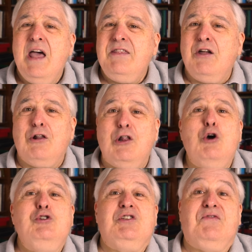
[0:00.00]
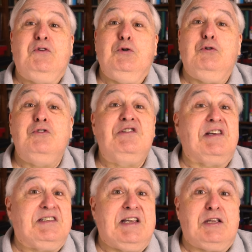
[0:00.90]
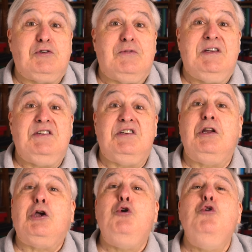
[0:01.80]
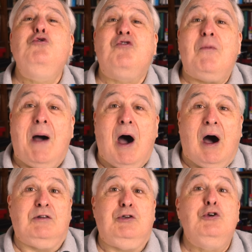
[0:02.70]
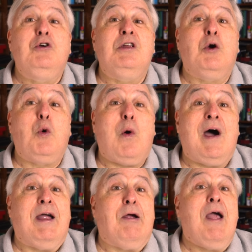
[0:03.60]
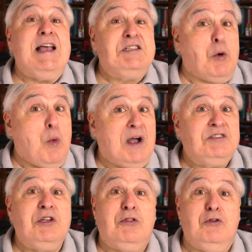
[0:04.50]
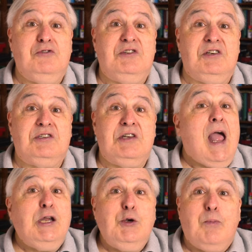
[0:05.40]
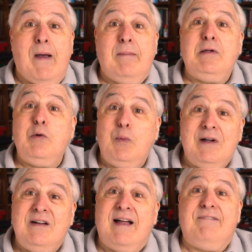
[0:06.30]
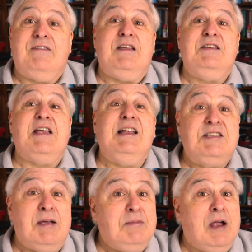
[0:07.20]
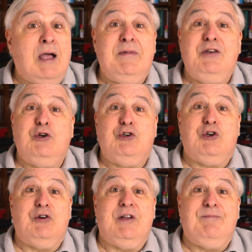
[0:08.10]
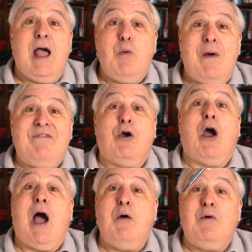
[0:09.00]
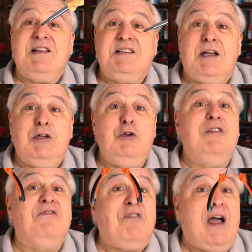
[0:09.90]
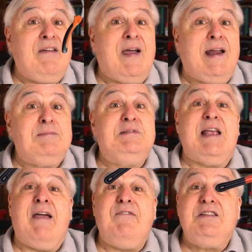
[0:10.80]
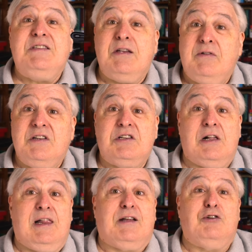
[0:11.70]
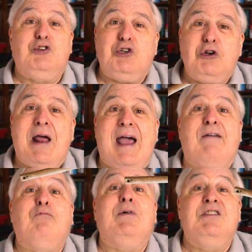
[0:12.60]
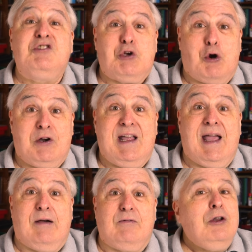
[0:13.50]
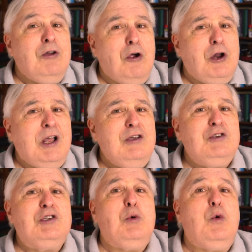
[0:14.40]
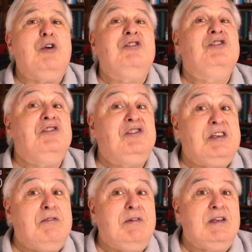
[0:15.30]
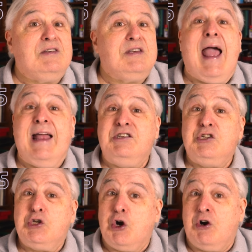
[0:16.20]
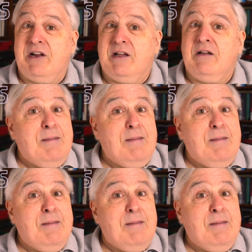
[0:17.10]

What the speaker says: There are loads of tools, accessories, and accoutrements you can acquire as a watch enthusiast, and you probably will have these at some time in your journey. However, I want to tell you the five items every serious collector should have when starting out. Note I use the words serious and starting.